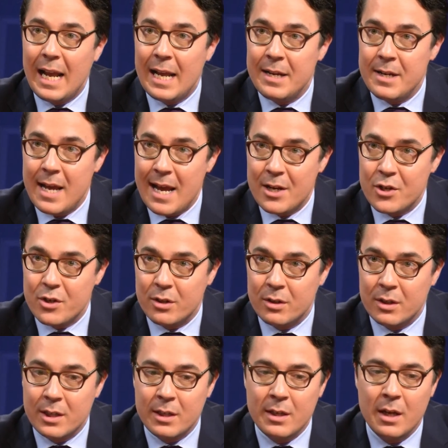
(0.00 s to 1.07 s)
and
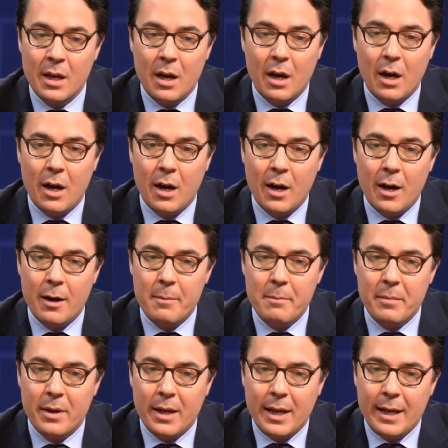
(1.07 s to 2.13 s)
nationally.
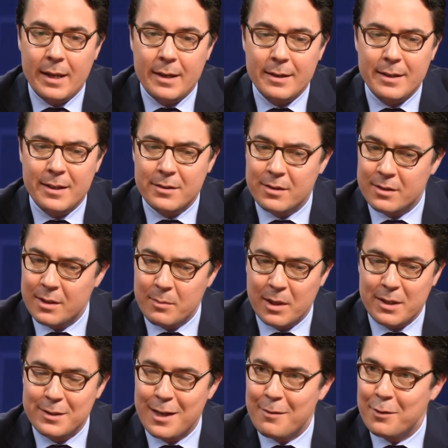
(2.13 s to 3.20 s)
And he doesn't seem
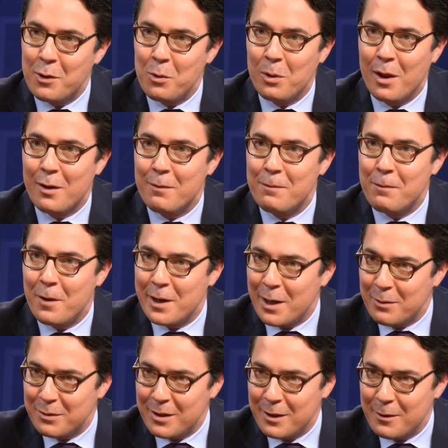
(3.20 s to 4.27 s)
like he's having a whole lot of fun
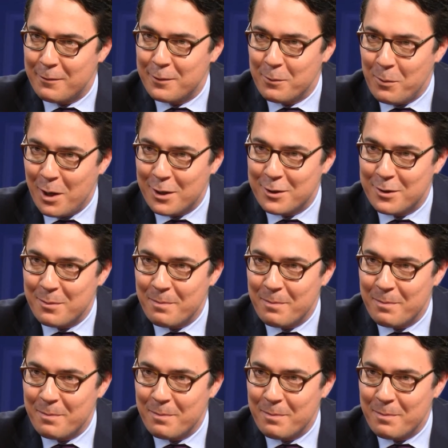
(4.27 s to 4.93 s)
out there if you watch